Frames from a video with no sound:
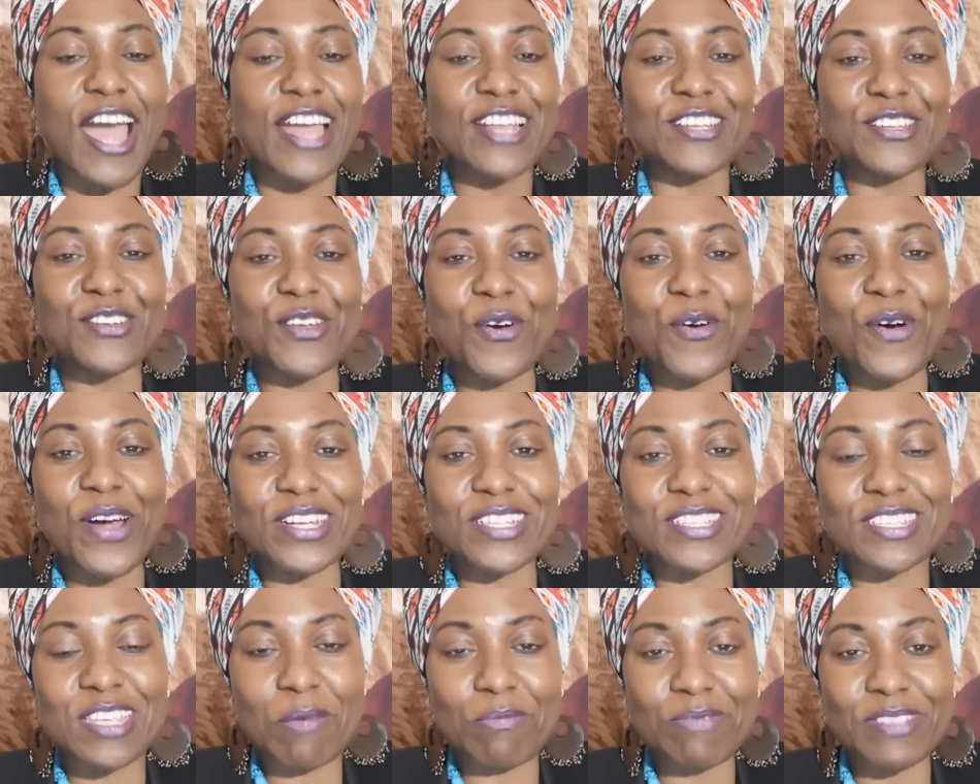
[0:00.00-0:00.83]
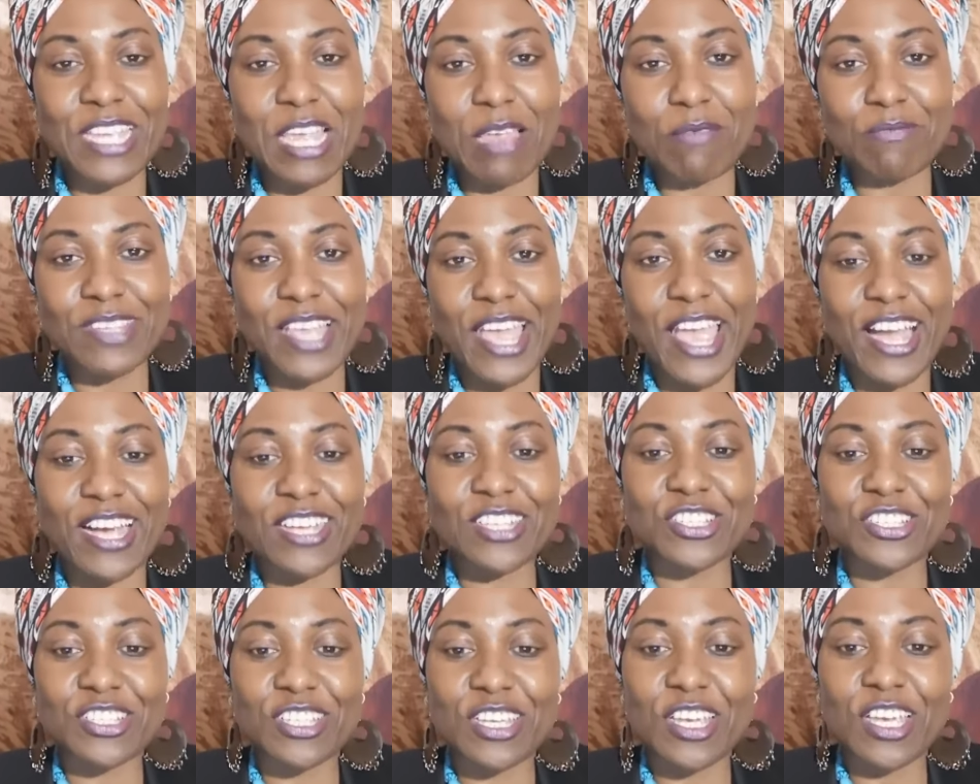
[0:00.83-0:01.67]
And you know what? Sometimes I
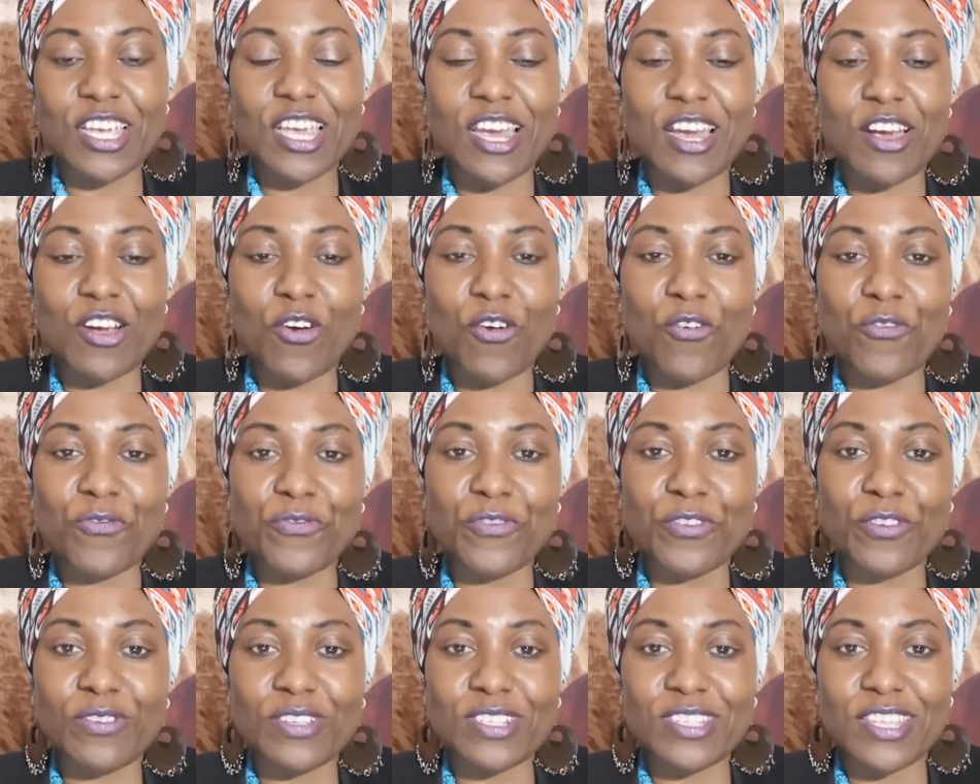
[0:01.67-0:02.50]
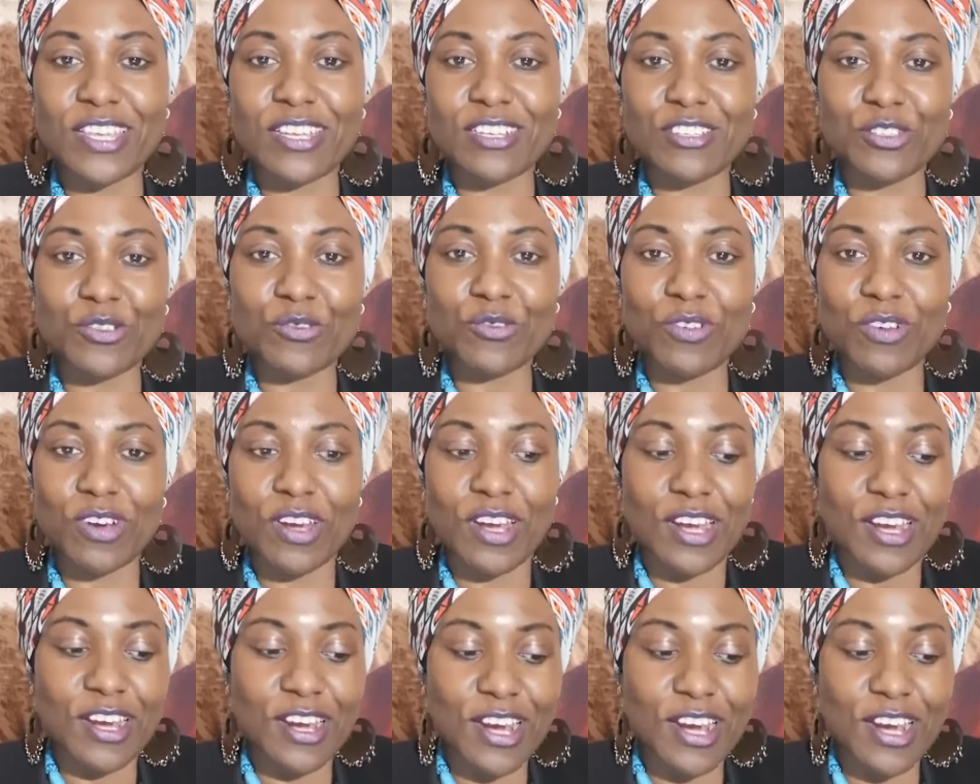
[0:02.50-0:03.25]
actually confuse the two.